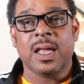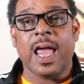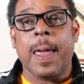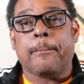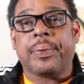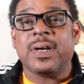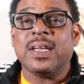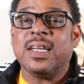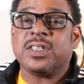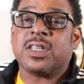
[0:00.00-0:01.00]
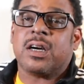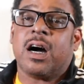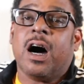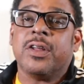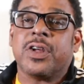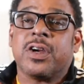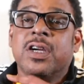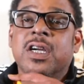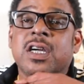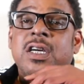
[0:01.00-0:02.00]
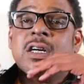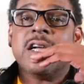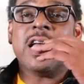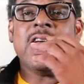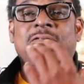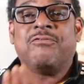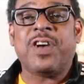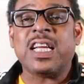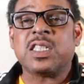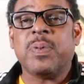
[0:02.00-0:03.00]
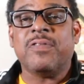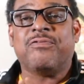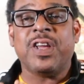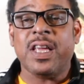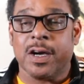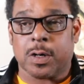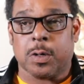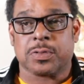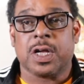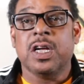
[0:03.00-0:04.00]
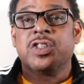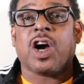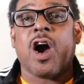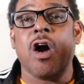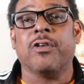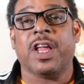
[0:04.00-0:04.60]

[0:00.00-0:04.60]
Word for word: and put it into other investment vehicles to earn